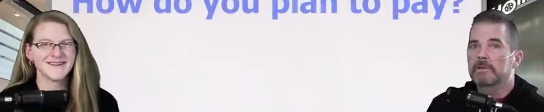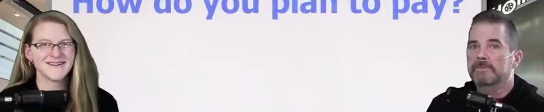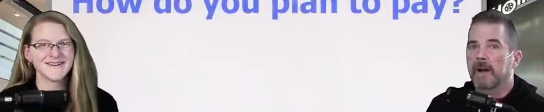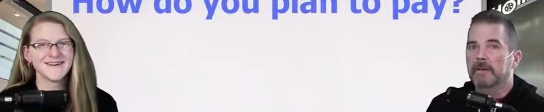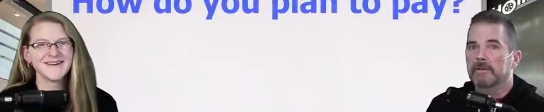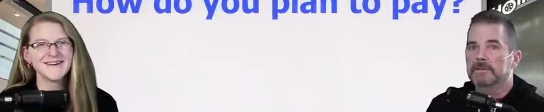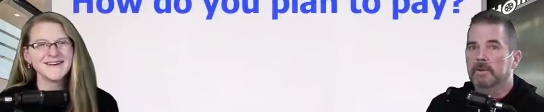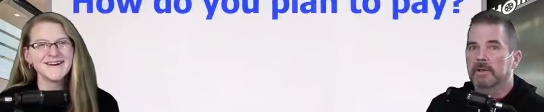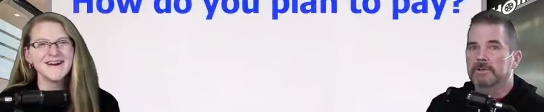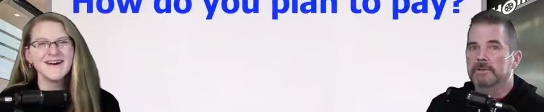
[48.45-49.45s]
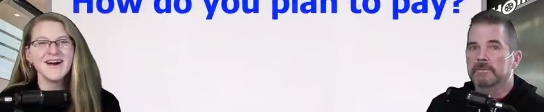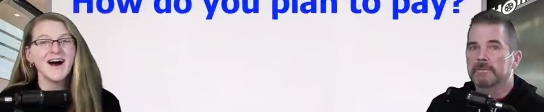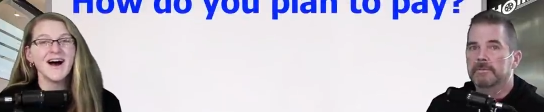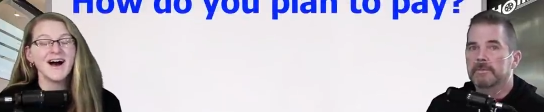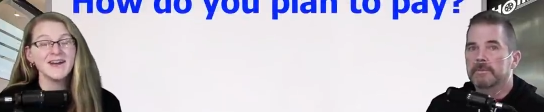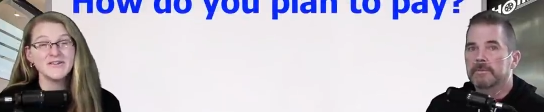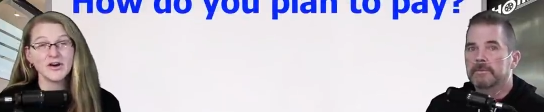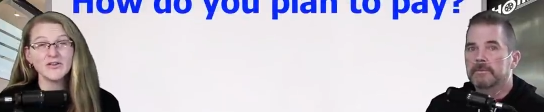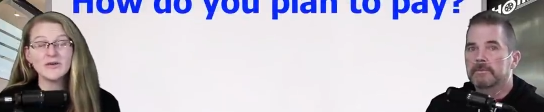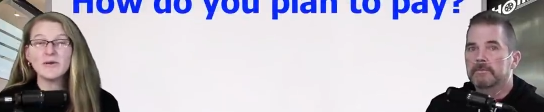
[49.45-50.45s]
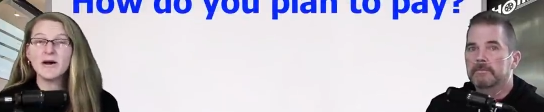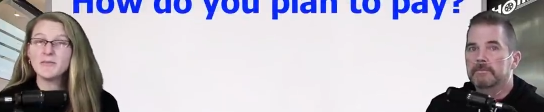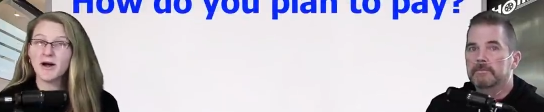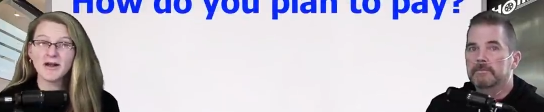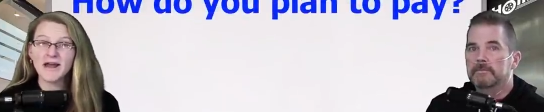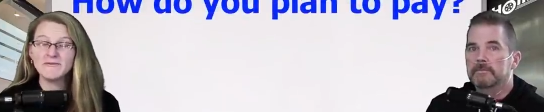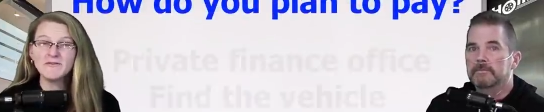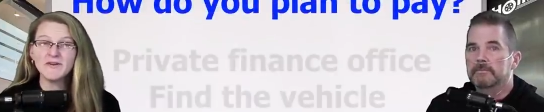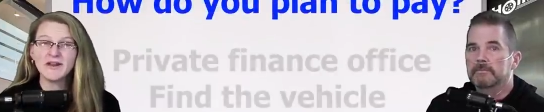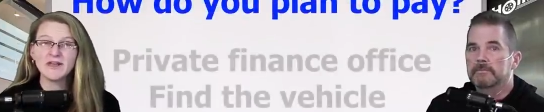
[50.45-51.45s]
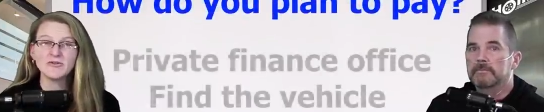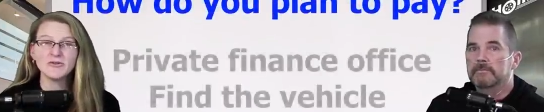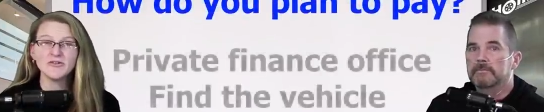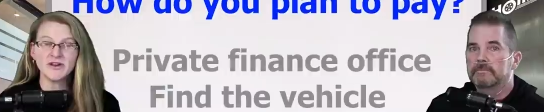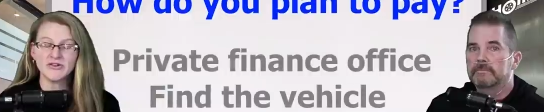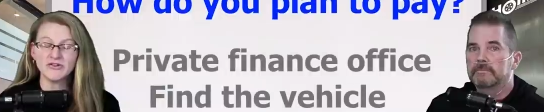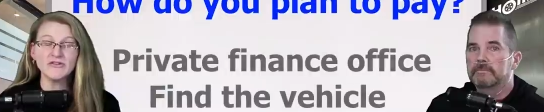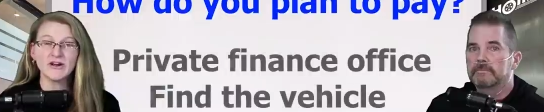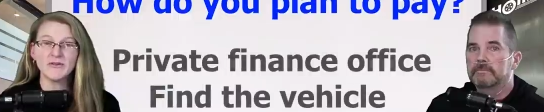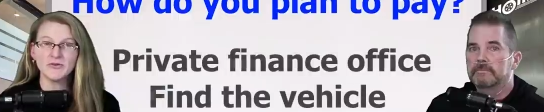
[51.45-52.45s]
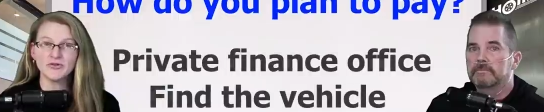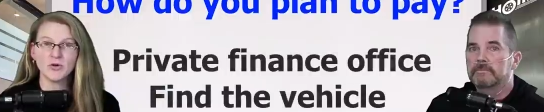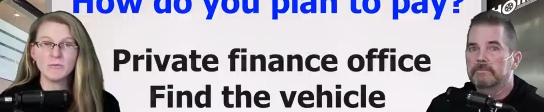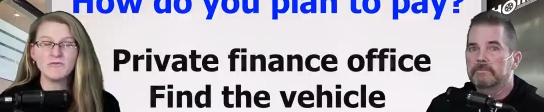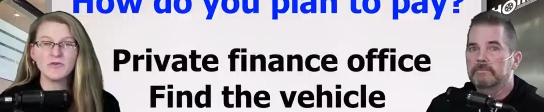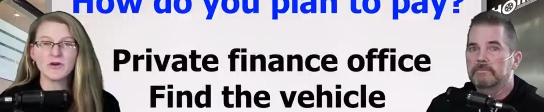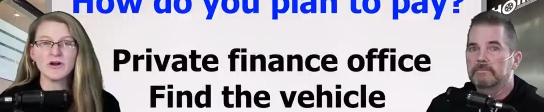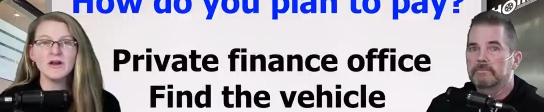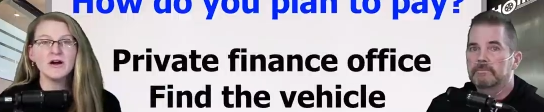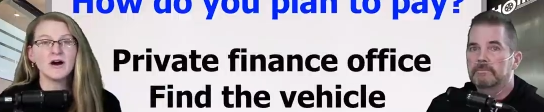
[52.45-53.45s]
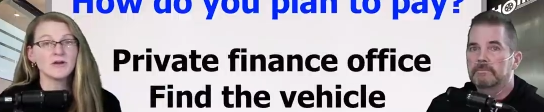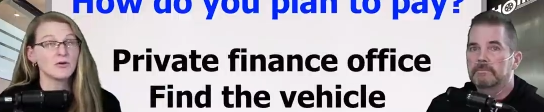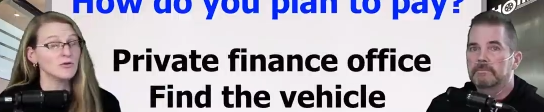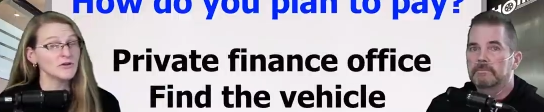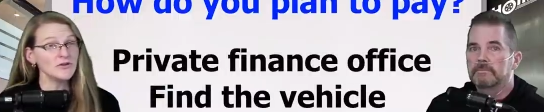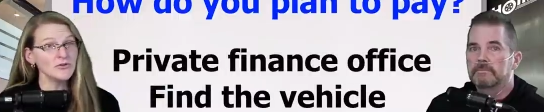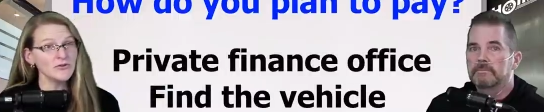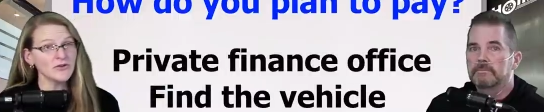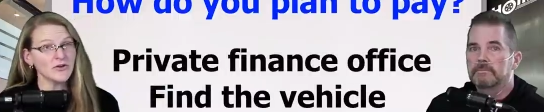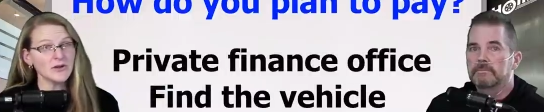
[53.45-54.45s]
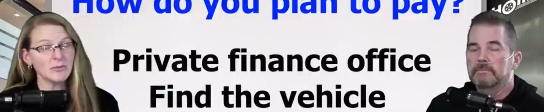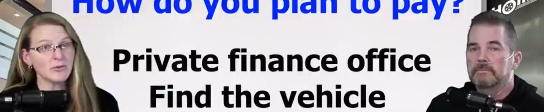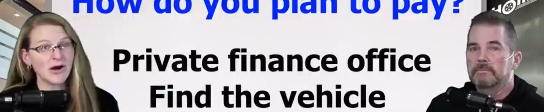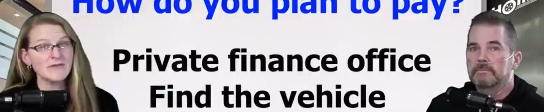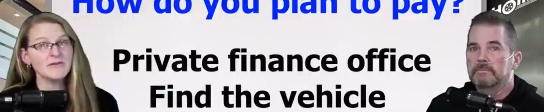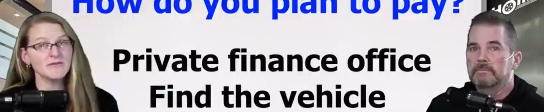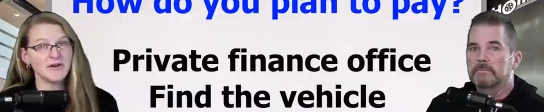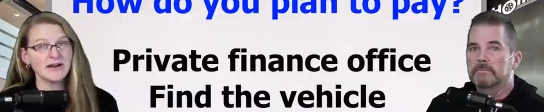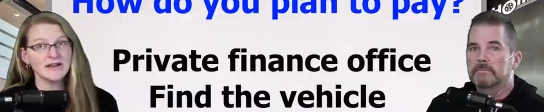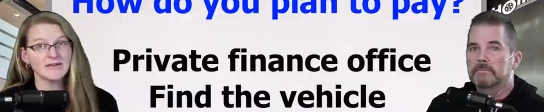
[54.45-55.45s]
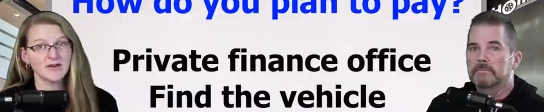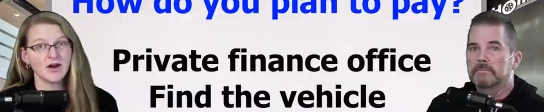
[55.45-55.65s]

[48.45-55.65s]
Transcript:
Speaker 1: respond to this question? I
Speaker 2: tell them I'm not having financial discussions on the showroom floor. I will only do so in a private finance